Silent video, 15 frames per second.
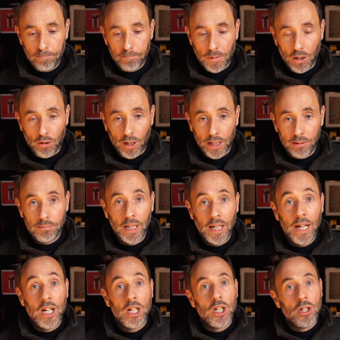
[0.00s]
All right.
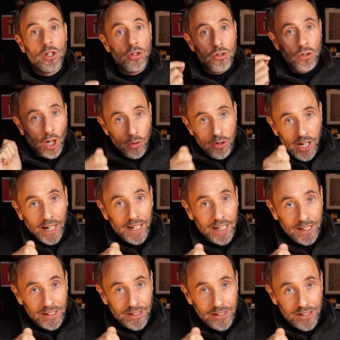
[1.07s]
No
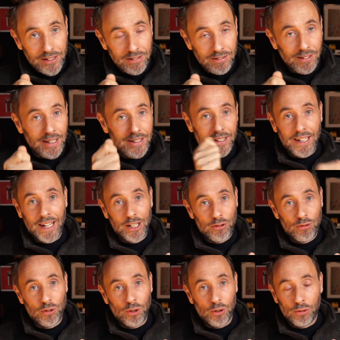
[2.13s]
check-ins is the next
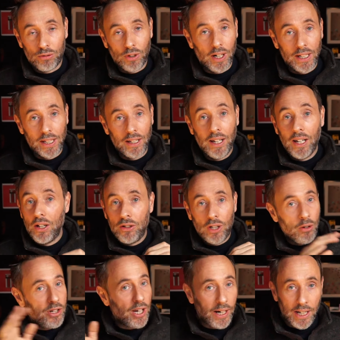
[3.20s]
rule, right? No
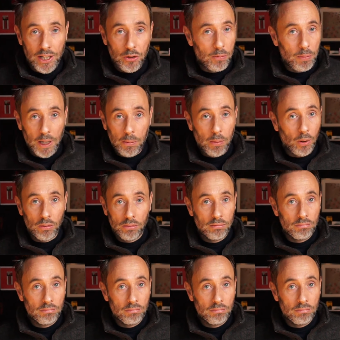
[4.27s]
check-ins with people.